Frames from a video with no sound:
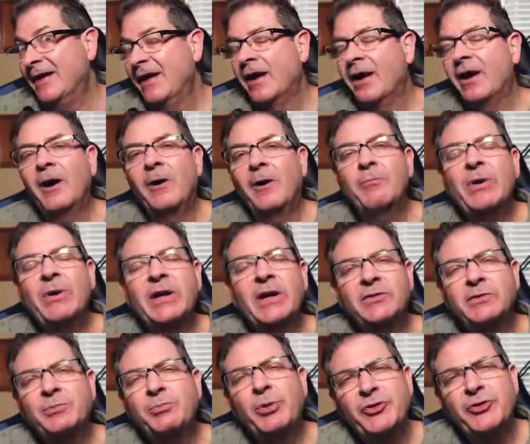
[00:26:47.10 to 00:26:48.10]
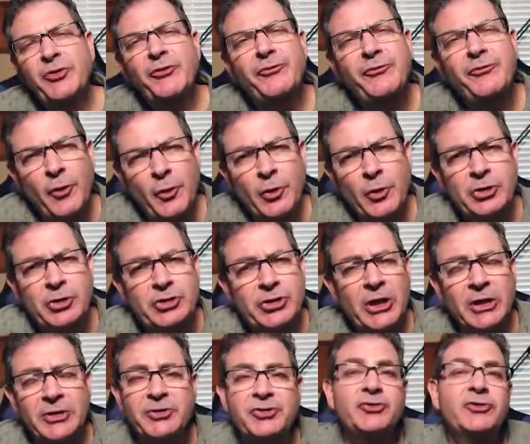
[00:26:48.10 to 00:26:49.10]
um, because it puts the focus
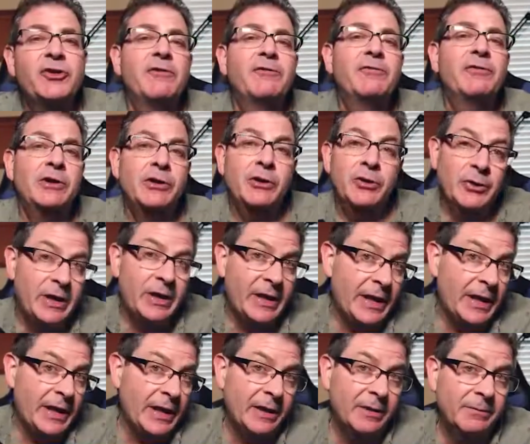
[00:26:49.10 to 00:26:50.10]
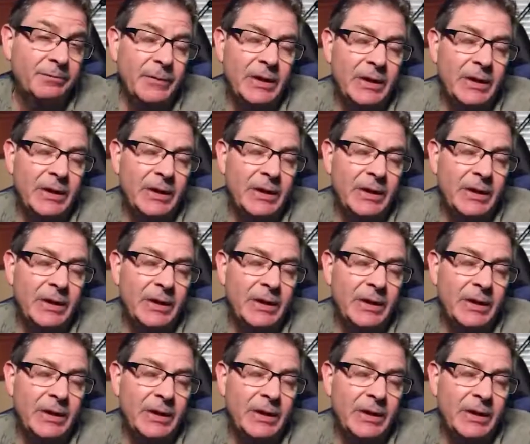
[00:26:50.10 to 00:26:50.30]
on stuff that you're getting.